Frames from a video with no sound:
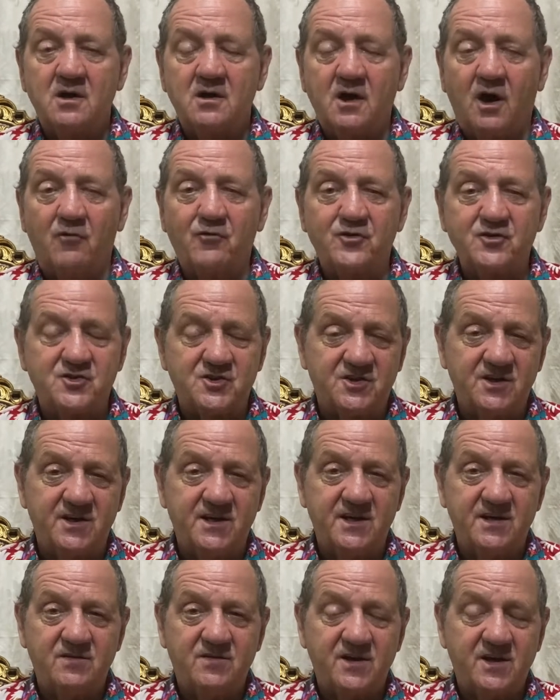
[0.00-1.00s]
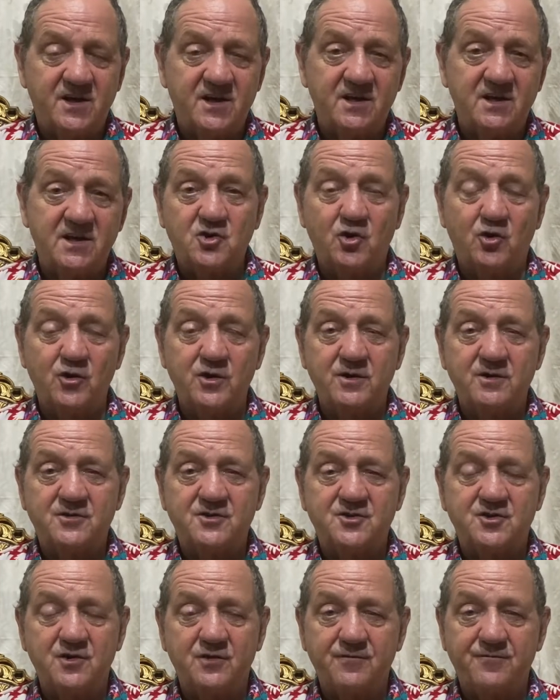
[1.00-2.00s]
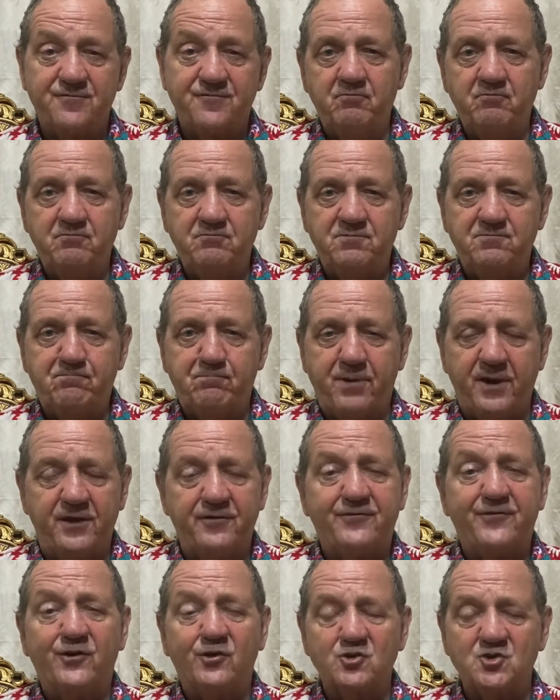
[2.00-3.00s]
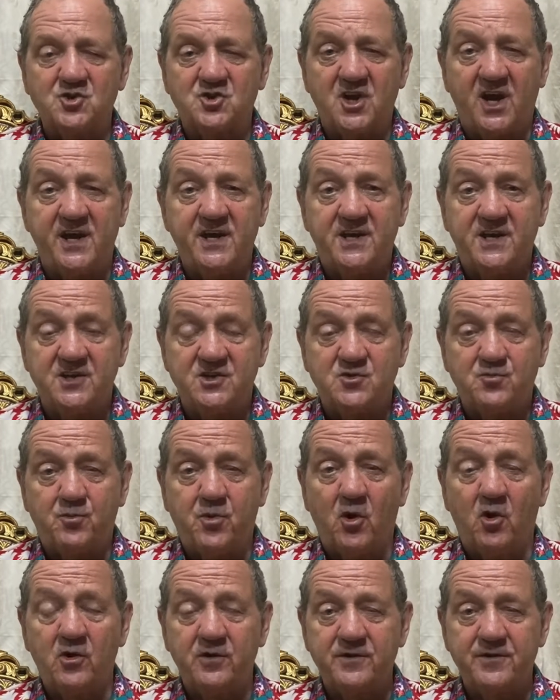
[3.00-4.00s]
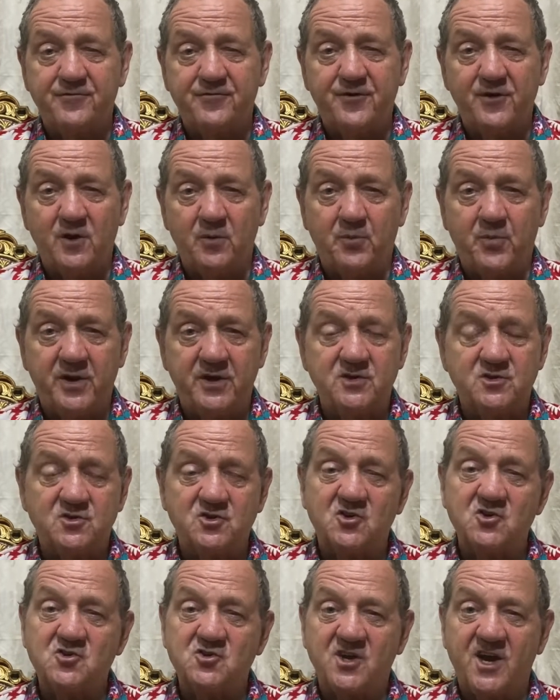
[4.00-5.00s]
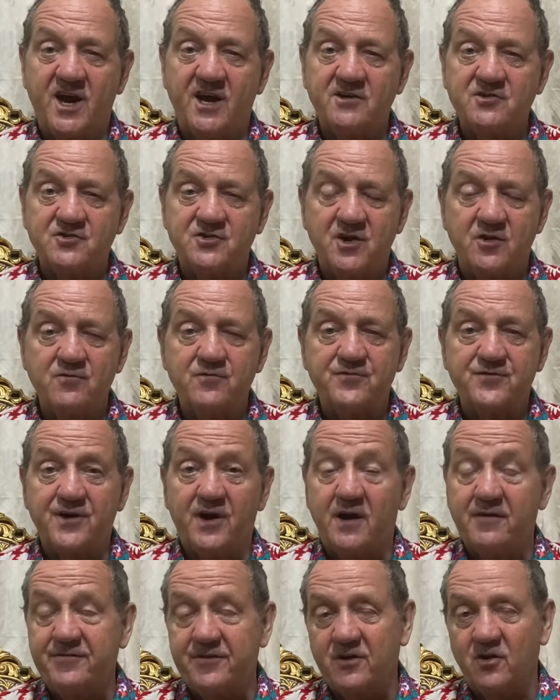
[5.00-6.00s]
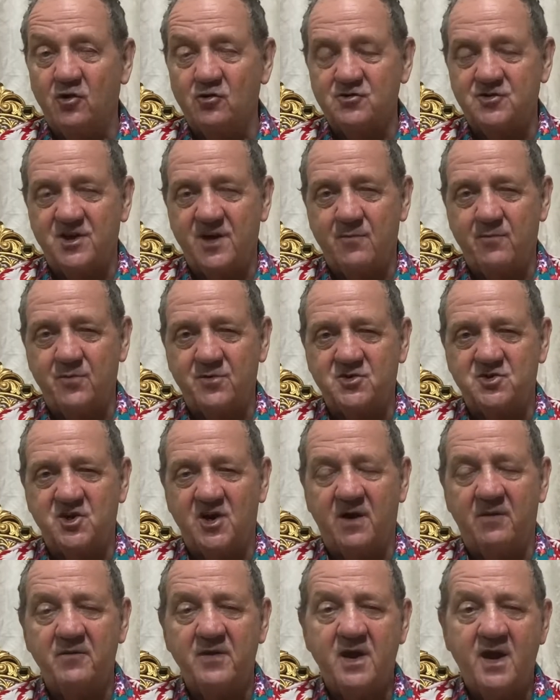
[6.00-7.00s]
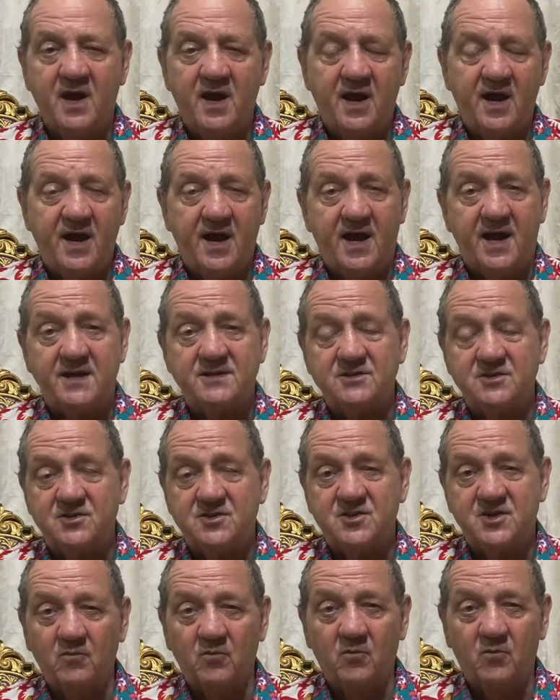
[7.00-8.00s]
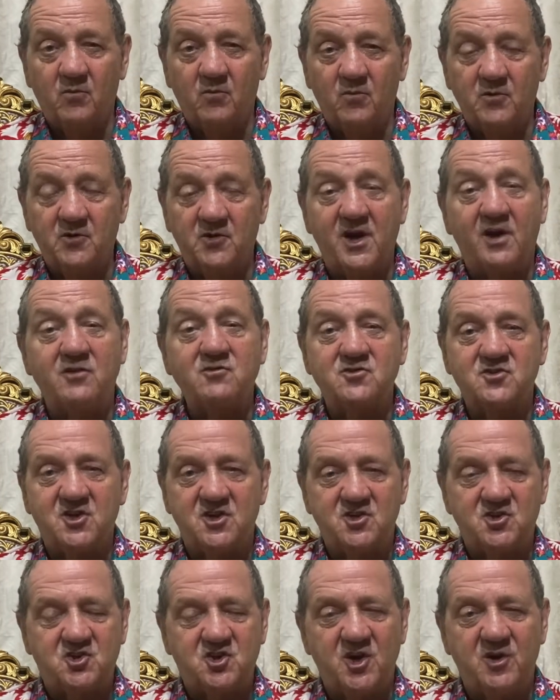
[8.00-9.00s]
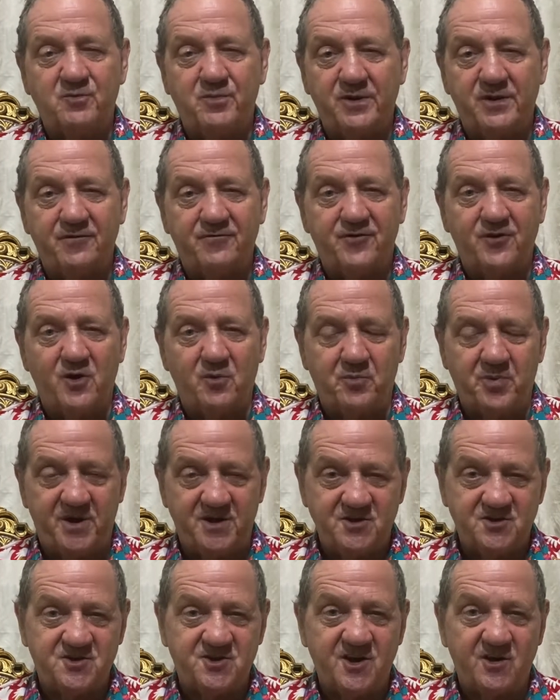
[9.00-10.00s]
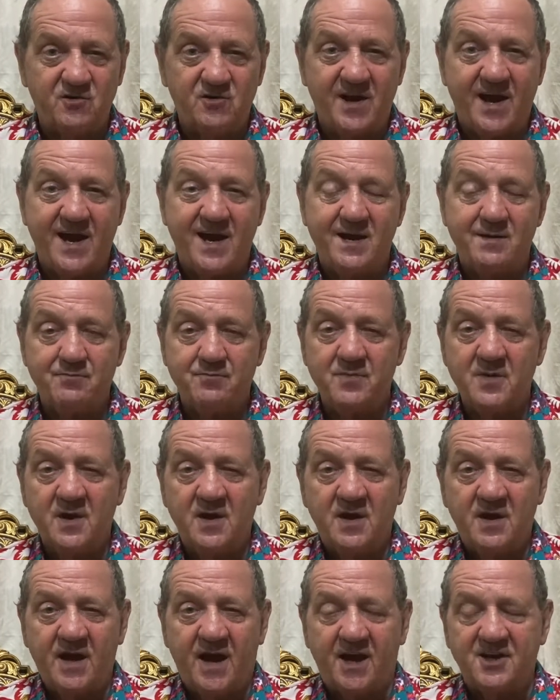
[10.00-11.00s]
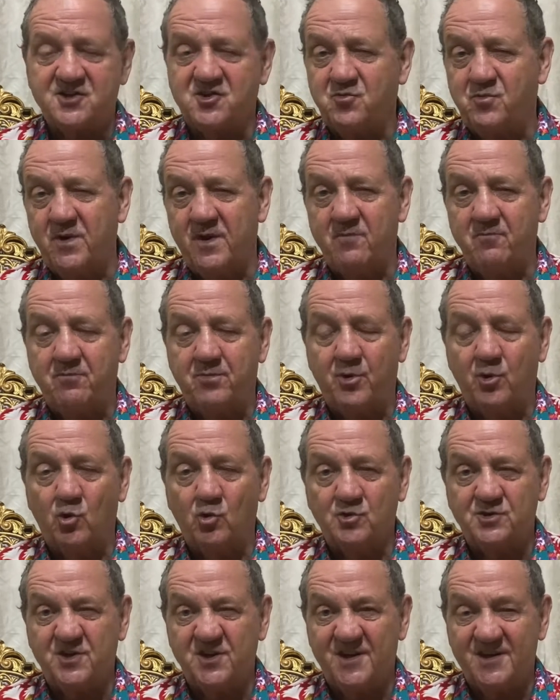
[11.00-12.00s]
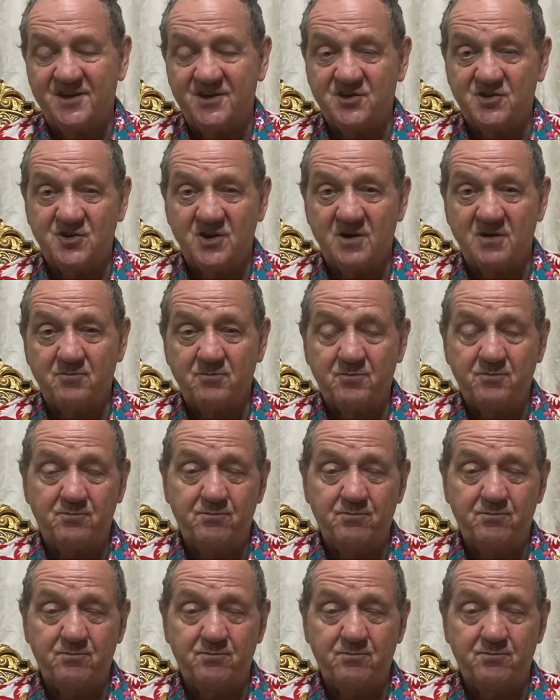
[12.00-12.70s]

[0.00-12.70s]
Obviously, the choice of beef or steak is poor in the Philippines because cows don't thrive in hot temperature, and you don't see sheep in the Philippines, so lamb has to be imported and is a